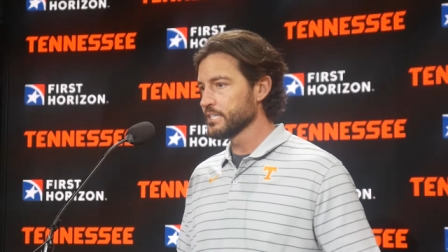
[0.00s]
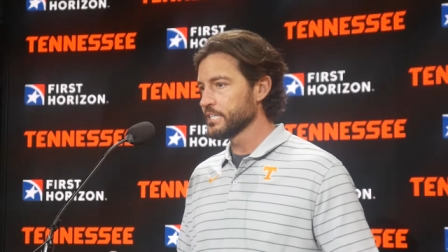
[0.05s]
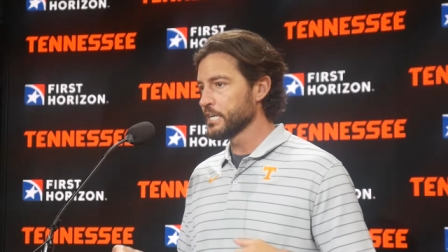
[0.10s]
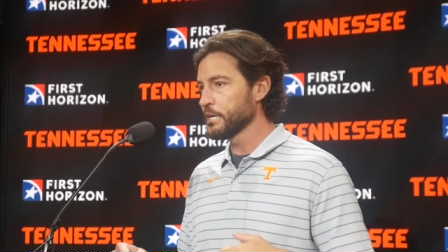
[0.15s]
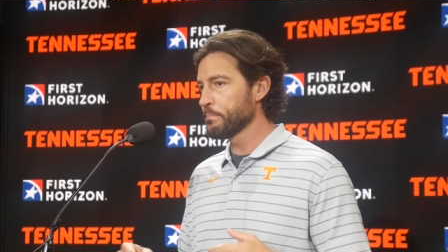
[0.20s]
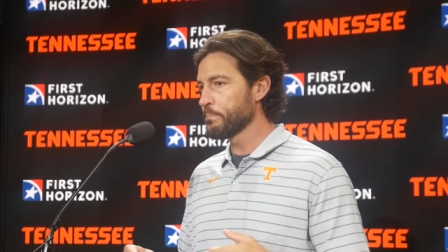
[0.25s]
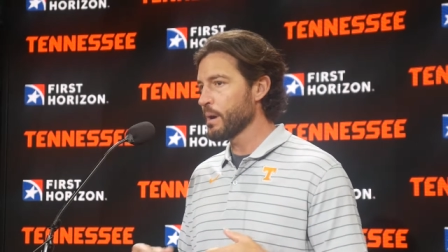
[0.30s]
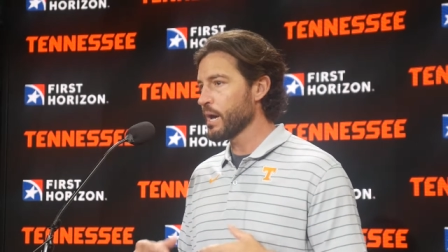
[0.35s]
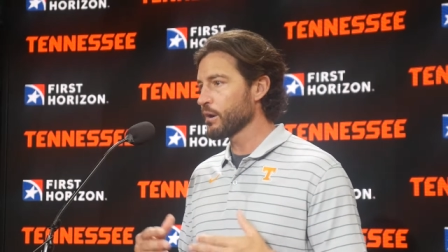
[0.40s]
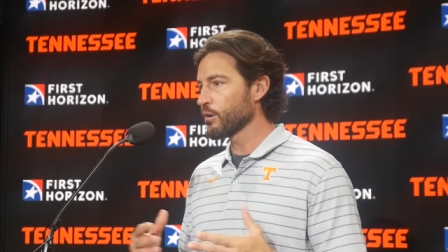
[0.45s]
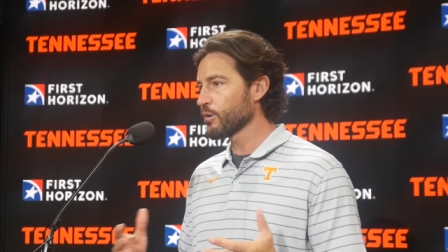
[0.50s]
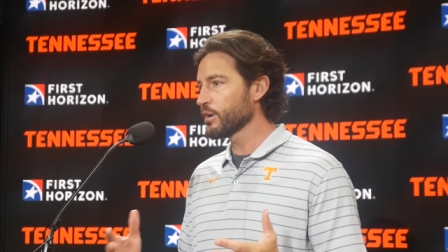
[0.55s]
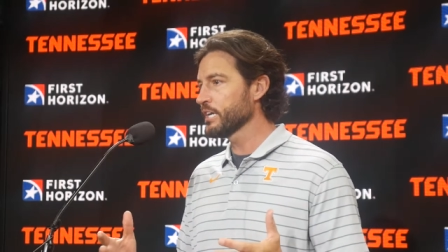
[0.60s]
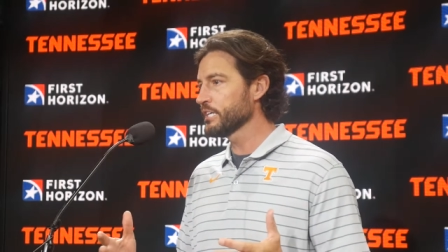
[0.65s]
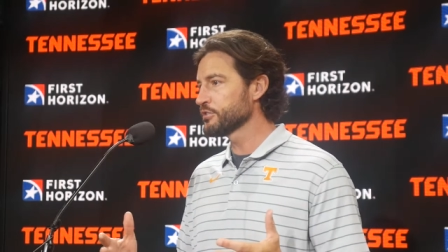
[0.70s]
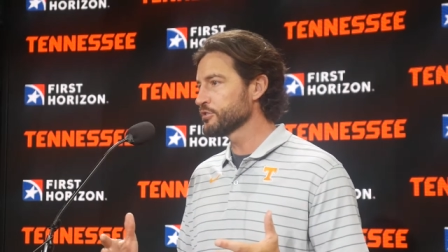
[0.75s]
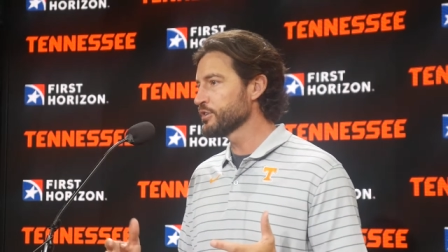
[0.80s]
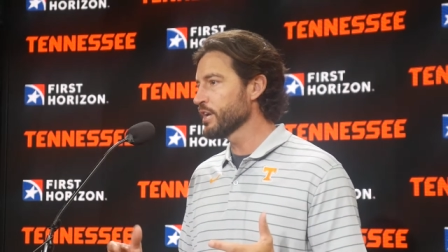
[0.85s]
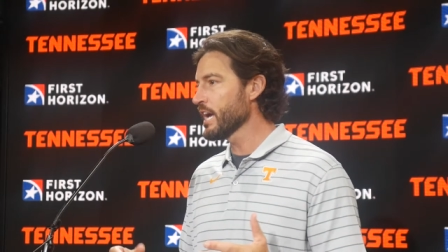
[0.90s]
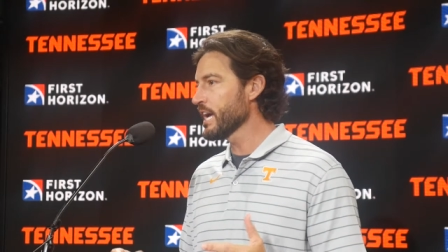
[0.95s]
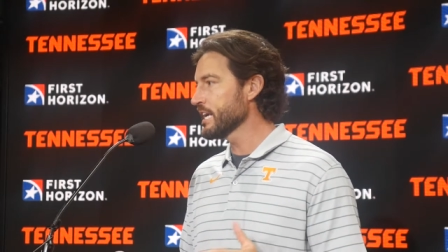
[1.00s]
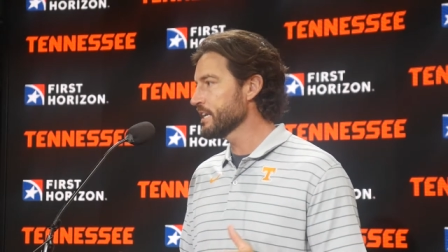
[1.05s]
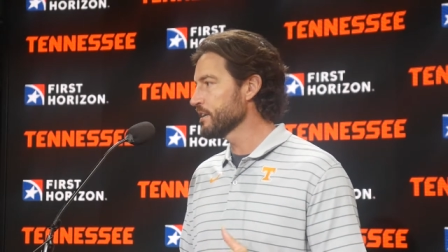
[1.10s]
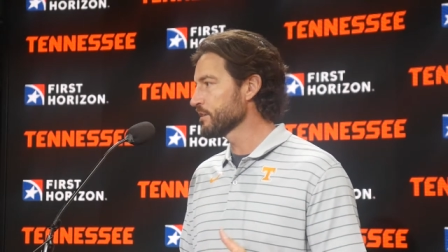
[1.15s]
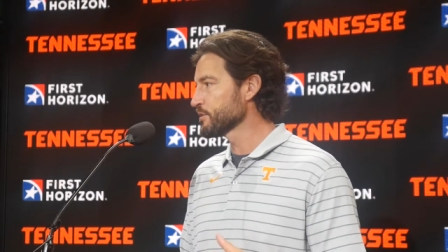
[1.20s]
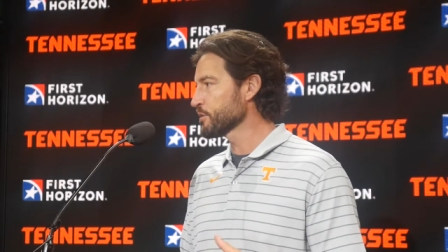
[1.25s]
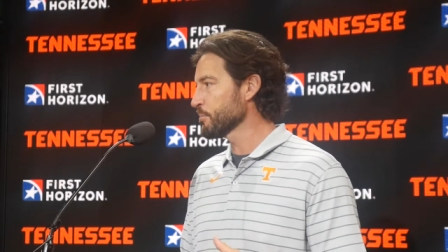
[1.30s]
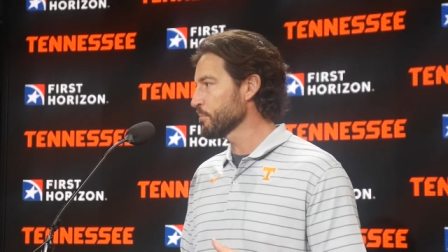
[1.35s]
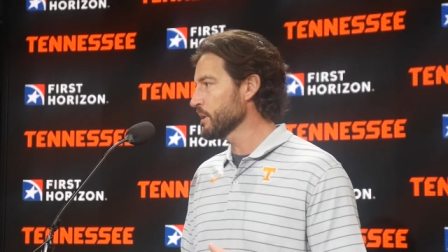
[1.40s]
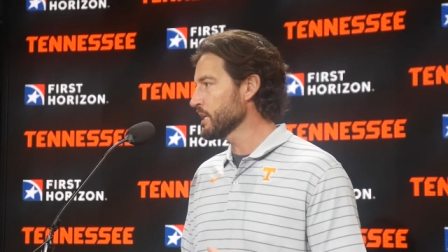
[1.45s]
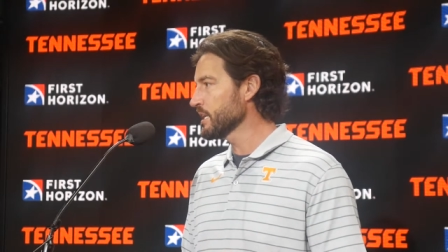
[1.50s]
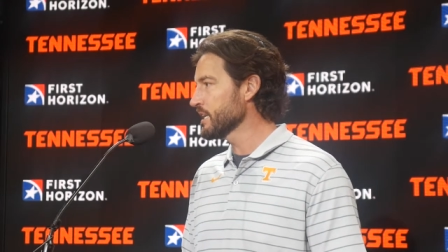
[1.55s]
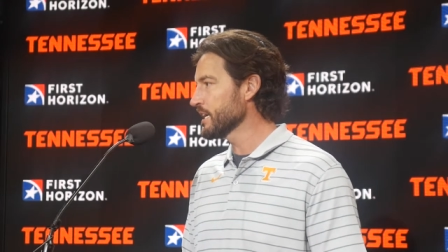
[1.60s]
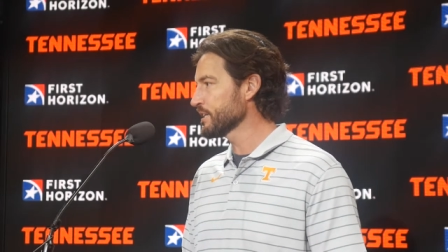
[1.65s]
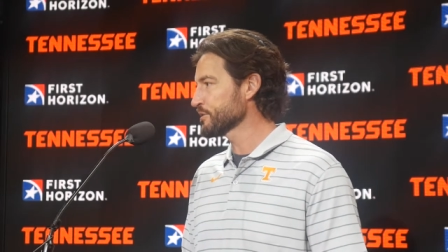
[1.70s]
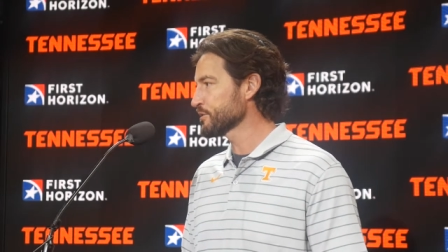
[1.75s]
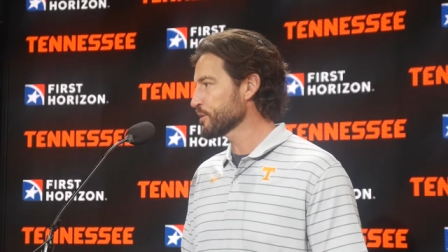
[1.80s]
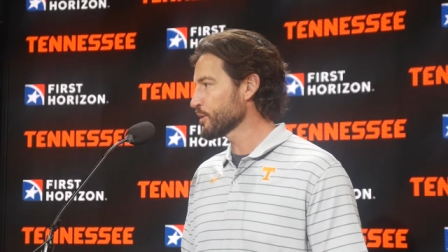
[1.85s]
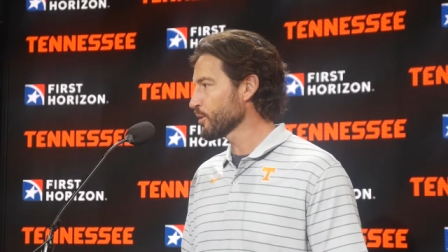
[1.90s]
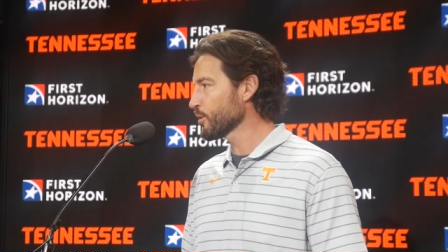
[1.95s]
Get better each day doesn't mean
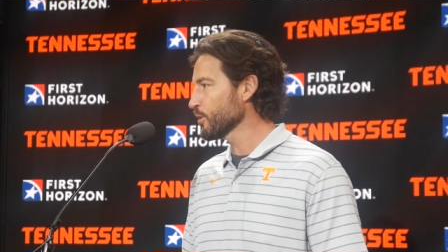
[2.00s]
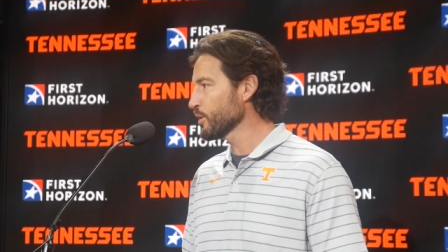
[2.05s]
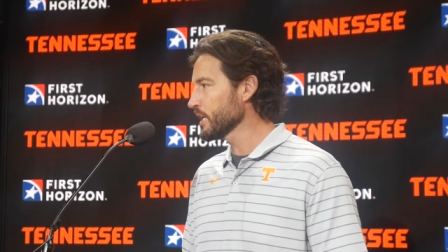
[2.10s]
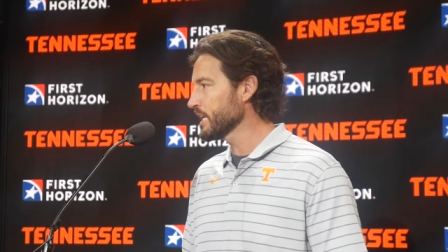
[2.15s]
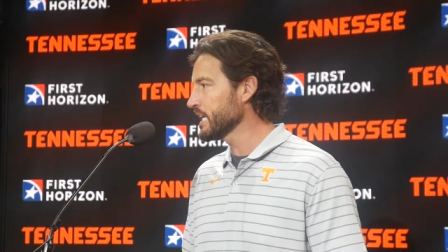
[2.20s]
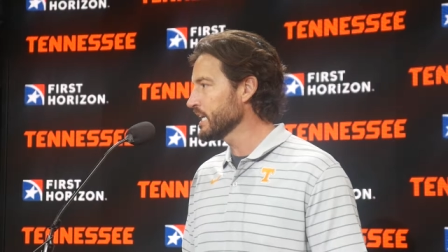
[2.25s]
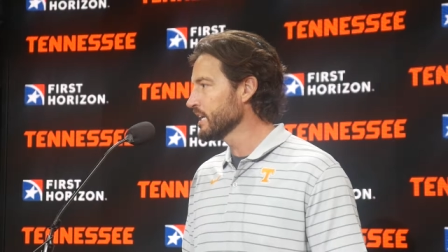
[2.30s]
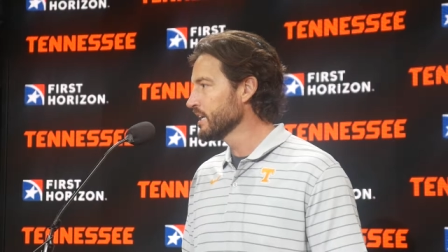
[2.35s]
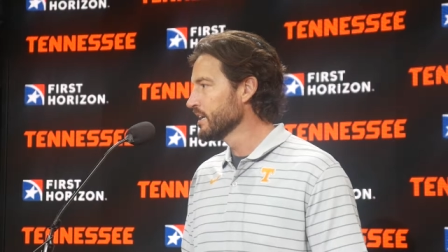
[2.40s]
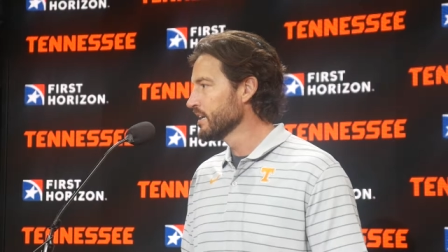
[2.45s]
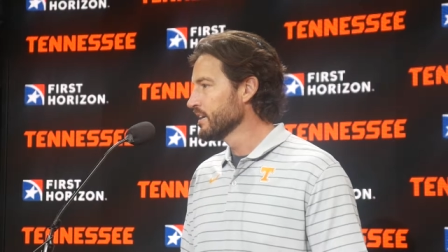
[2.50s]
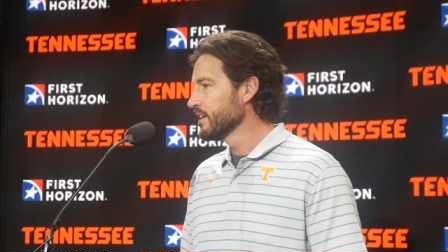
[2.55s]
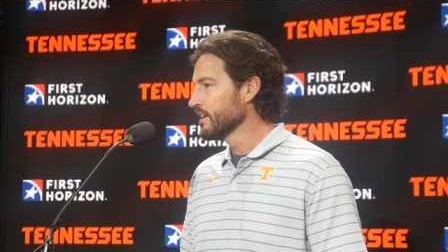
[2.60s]
necessarily